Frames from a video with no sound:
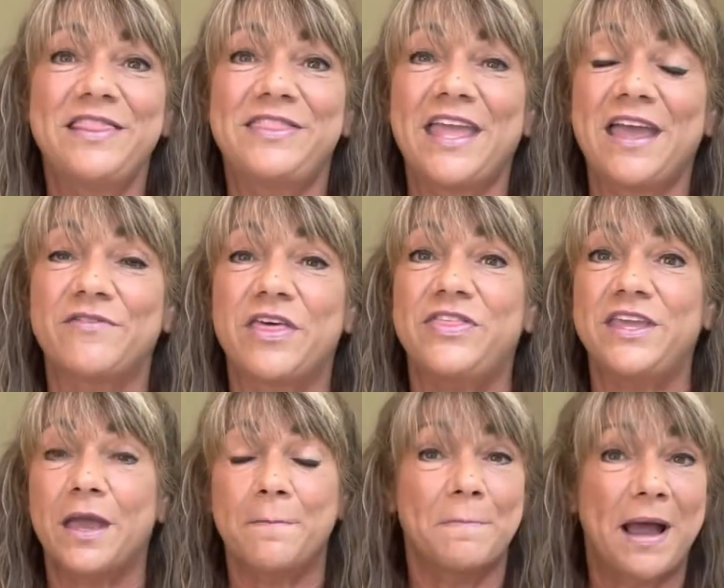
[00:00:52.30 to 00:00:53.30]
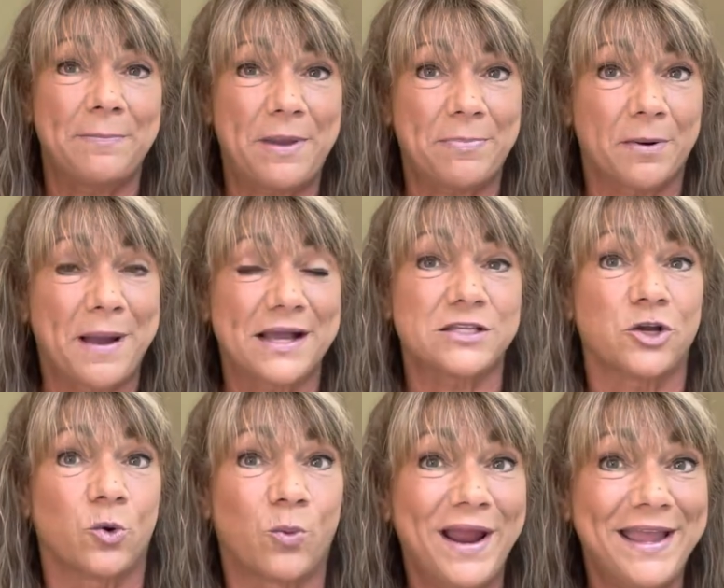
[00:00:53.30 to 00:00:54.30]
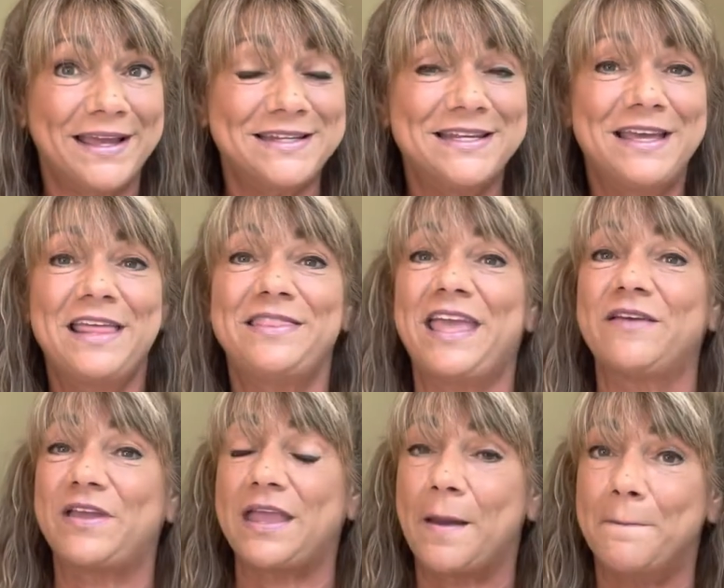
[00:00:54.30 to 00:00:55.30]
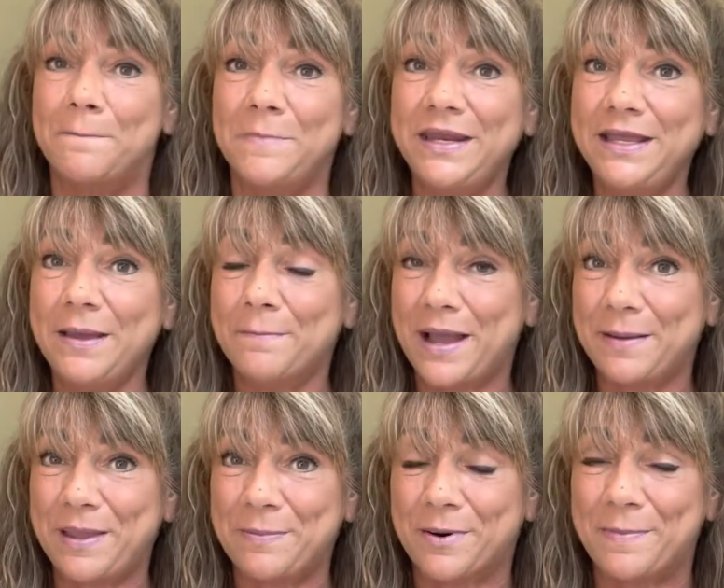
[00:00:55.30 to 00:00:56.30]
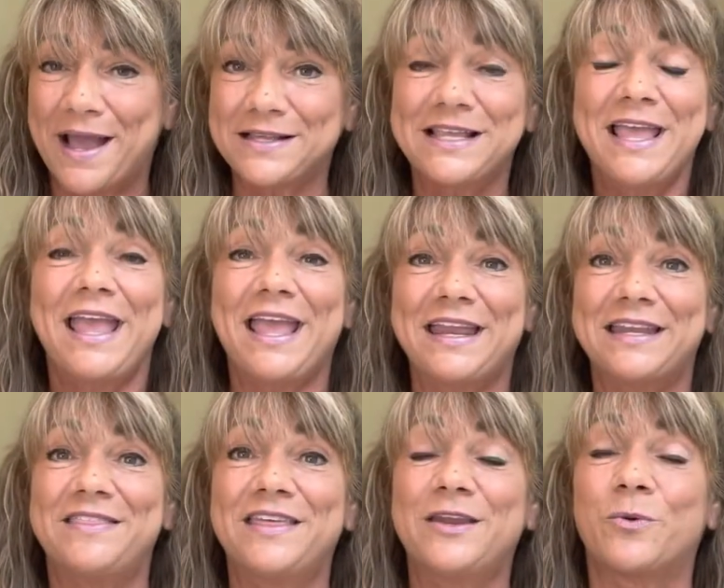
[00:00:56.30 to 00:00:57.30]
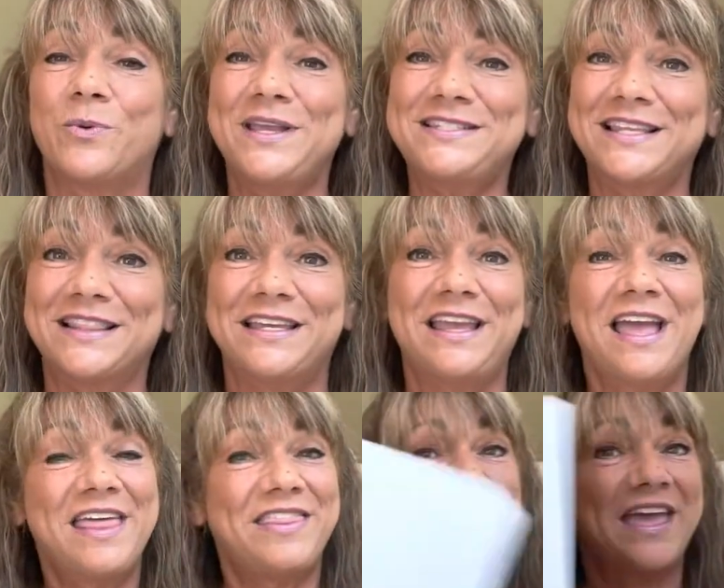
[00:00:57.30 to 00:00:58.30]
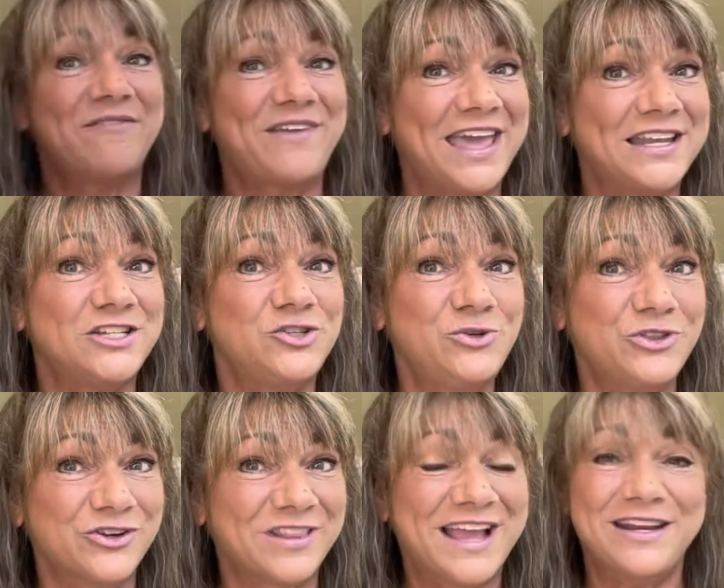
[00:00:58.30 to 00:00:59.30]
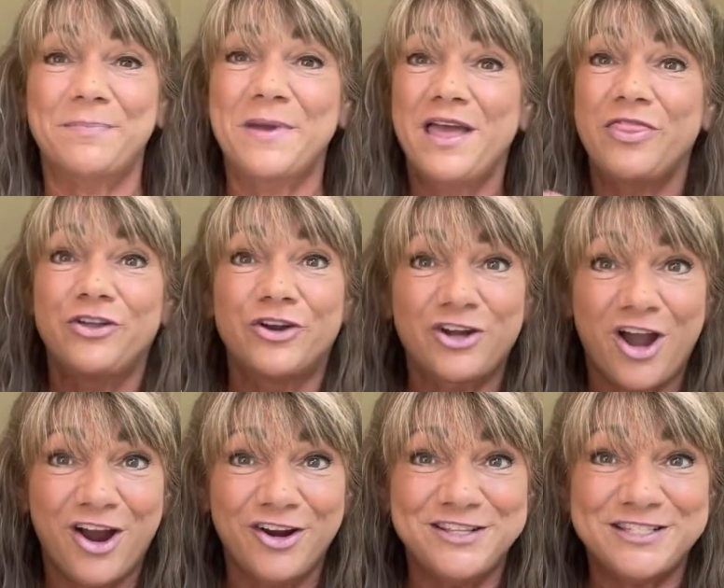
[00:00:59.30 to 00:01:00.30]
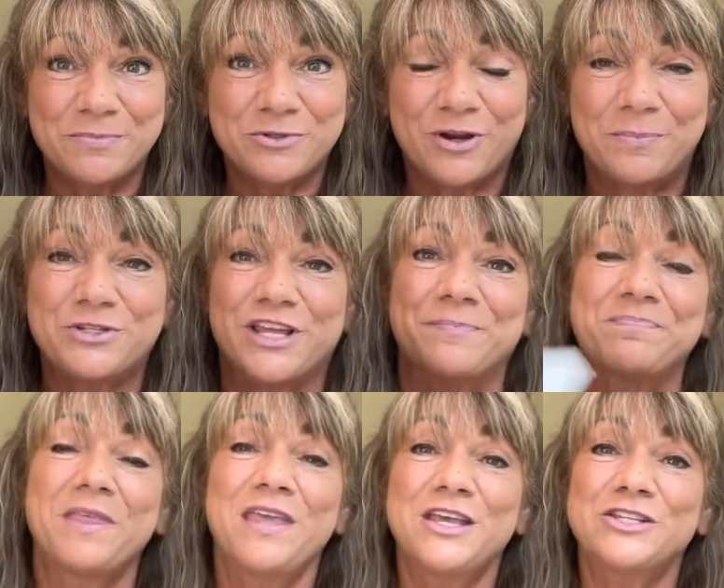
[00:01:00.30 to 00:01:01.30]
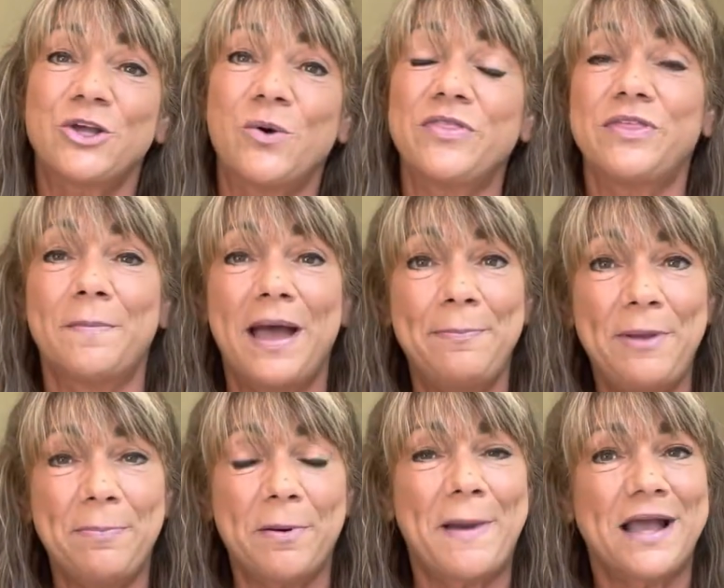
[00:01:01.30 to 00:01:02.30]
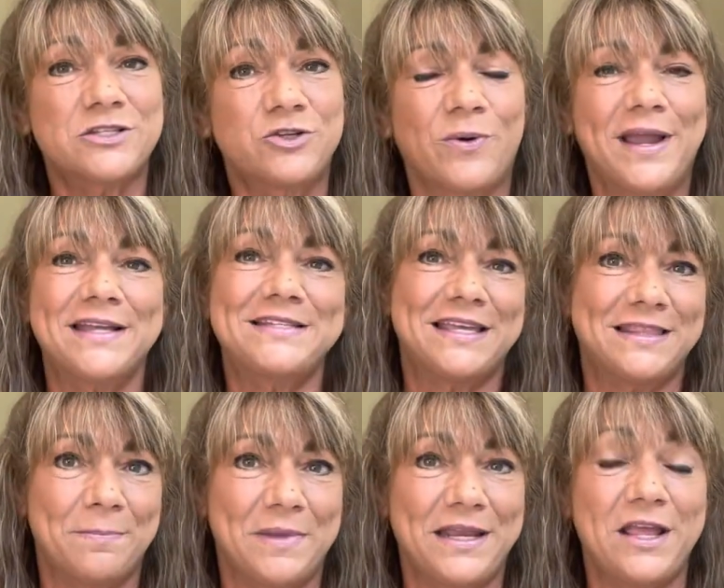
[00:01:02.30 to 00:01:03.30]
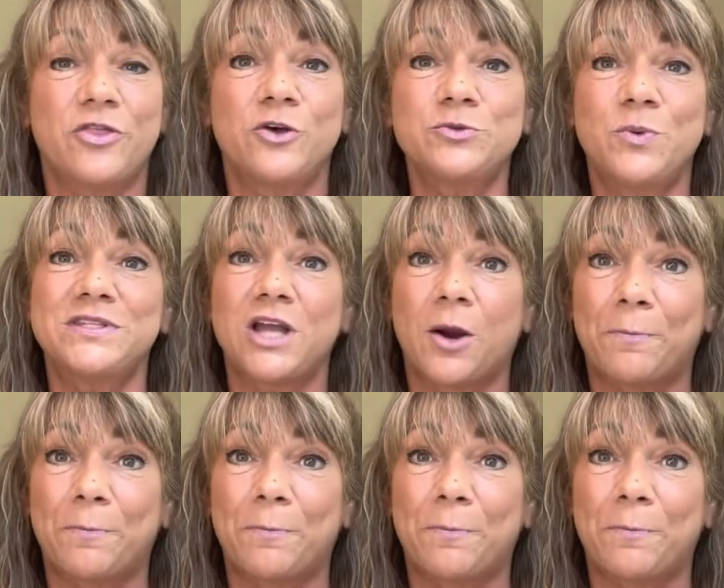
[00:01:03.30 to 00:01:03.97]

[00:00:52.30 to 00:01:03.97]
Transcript: They have the My Paper Box Grand, they they have a mini My Paper box. And then recently, they have added to their lineup their card subscription. So the My Paper box Grand and the mini, those ones are